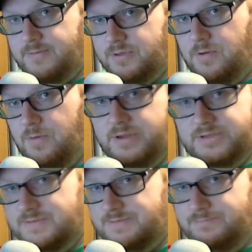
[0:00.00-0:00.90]
grew up with
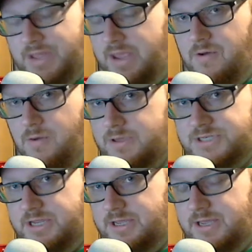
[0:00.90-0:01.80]
playing a whole
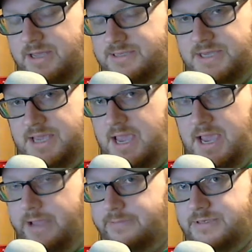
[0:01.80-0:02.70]
bunch of
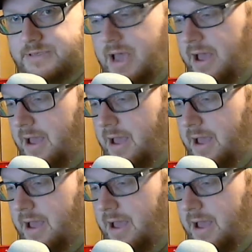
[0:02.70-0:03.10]
SNK games.